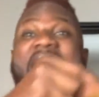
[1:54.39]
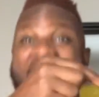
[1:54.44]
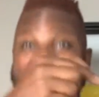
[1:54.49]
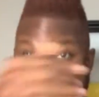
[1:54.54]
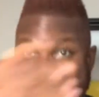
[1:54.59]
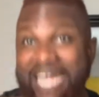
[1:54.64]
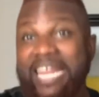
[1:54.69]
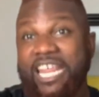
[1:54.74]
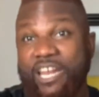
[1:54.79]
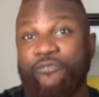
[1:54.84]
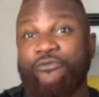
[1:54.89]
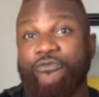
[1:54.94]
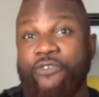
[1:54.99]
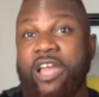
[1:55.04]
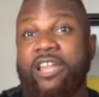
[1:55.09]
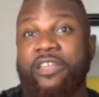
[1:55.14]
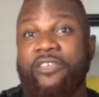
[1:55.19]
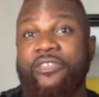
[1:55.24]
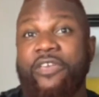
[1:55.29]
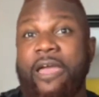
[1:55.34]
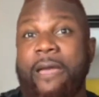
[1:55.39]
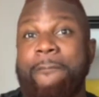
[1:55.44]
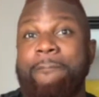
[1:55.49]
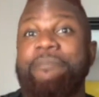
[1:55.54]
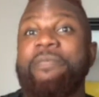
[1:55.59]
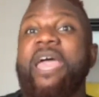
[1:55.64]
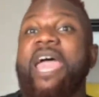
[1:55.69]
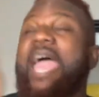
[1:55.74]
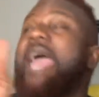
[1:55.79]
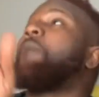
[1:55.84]
and in front of them
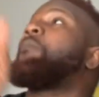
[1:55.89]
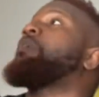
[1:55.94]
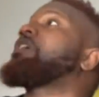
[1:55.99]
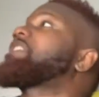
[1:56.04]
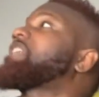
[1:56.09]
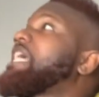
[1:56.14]
and what's